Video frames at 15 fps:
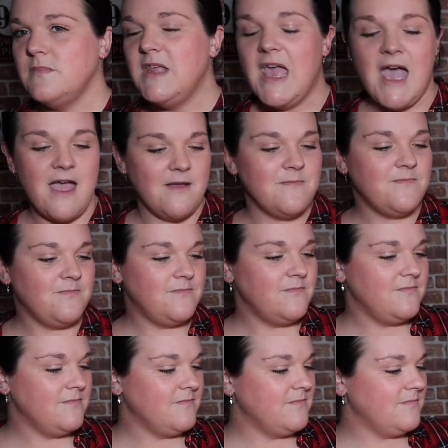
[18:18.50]
Yeah.
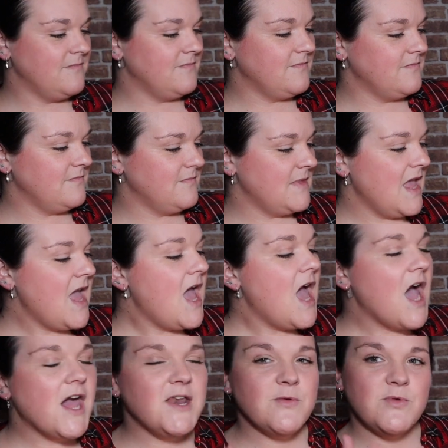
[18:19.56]

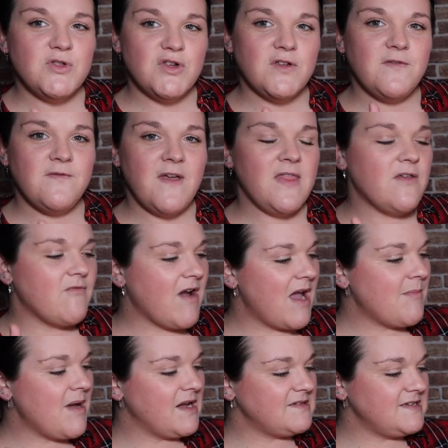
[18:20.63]
And it would just fit the right
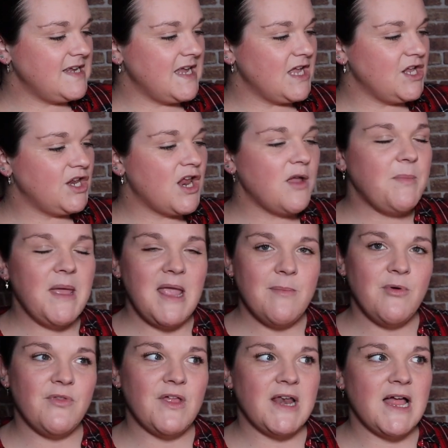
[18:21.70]
amount of tea. And you know
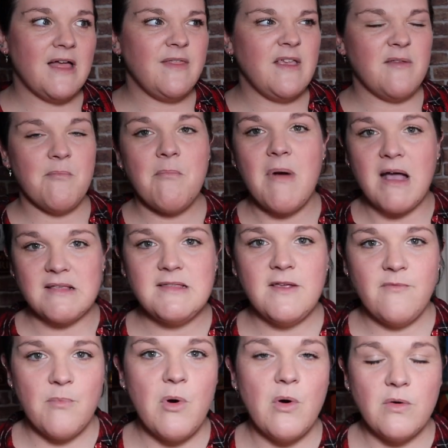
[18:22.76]
people that like these
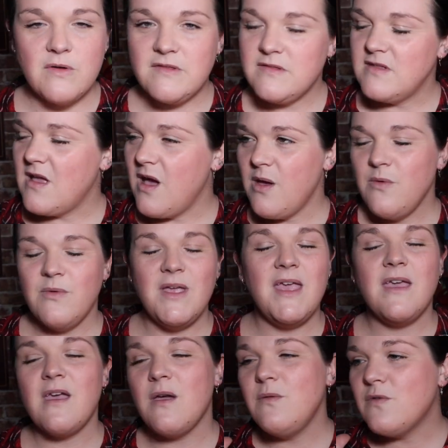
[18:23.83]
massive mugs? No,
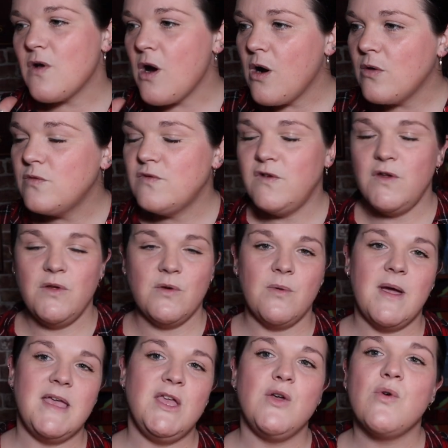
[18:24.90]
it goes cold too
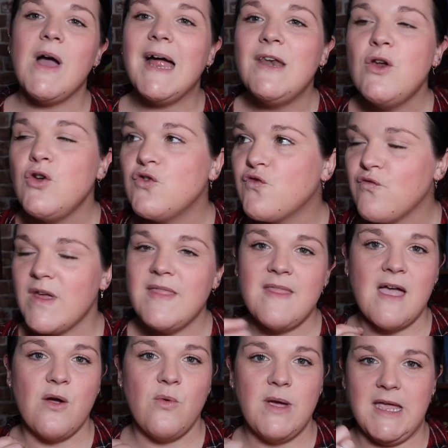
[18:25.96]
quick. You cannot drink
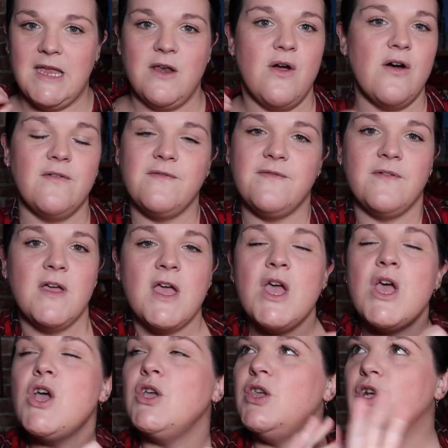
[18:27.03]
that quick enough.
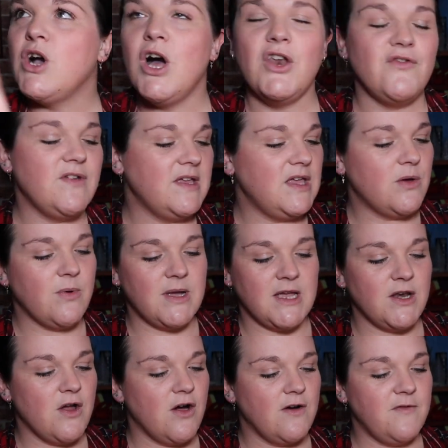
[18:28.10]
You can't drink it quick
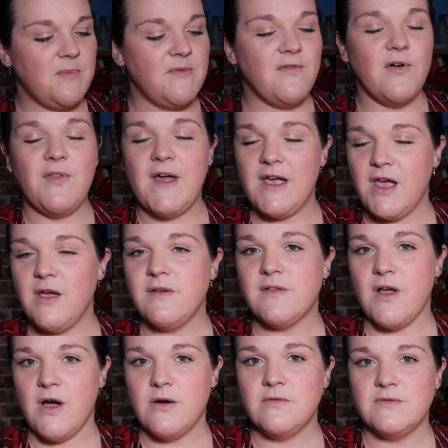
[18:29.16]
enough before that goes
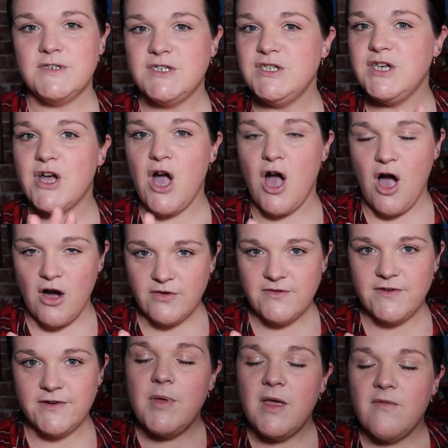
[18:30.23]
cold. You
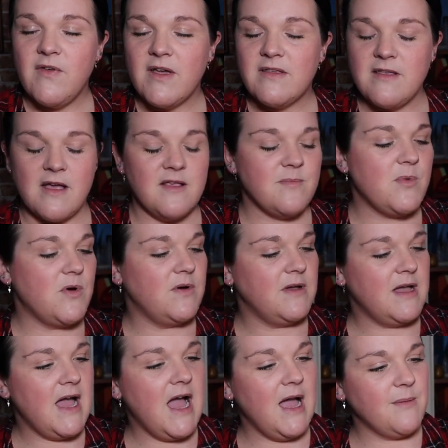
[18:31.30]
can't. Perfect size mug.
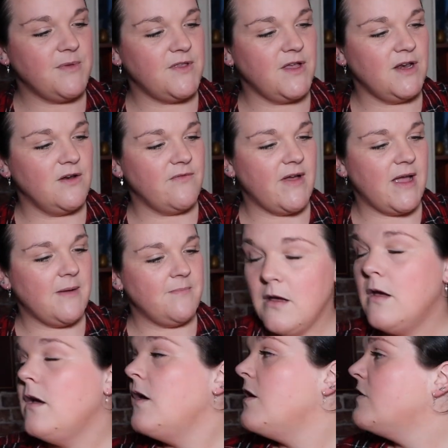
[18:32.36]
Absolutely love it.
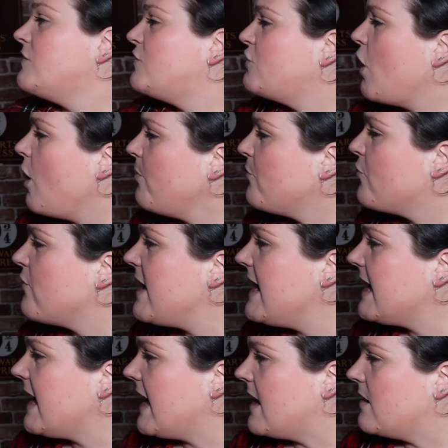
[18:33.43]
Stop
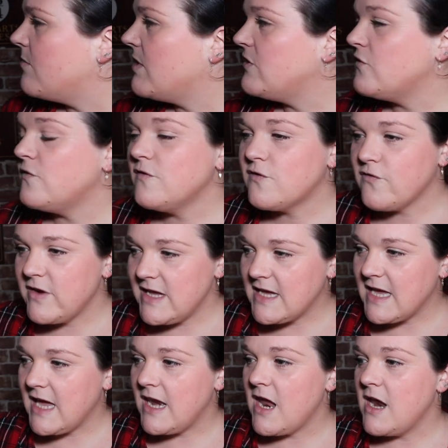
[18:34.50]
creaking. My door's
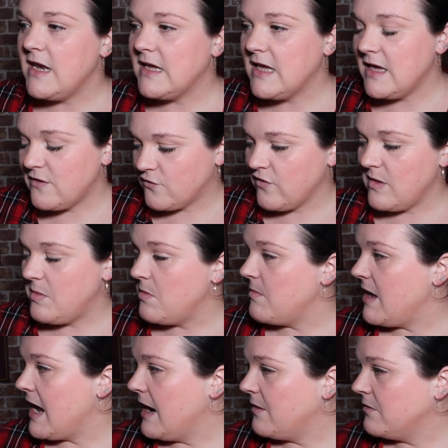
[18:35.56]
creaking and it keeps creeping
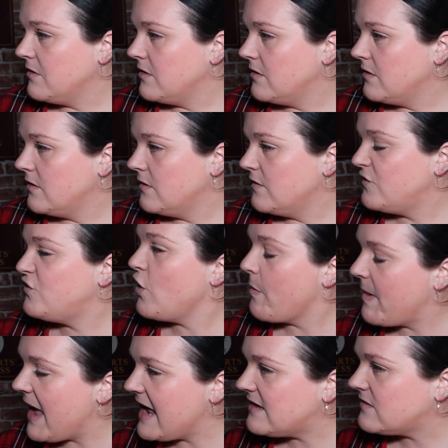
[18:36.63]
me out.
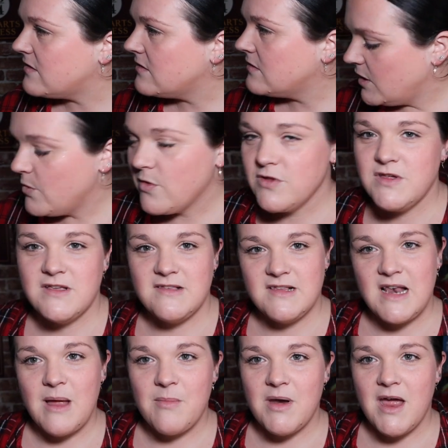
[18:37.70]
Stop it! You watch it
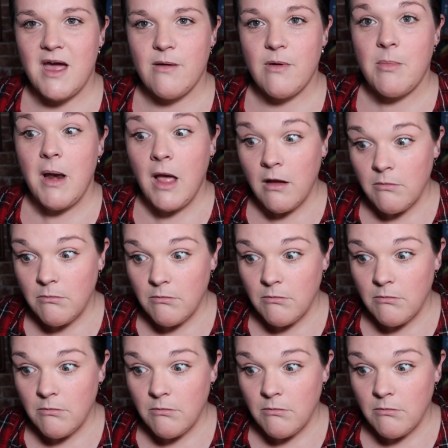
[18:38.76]
slam now, I'll be like,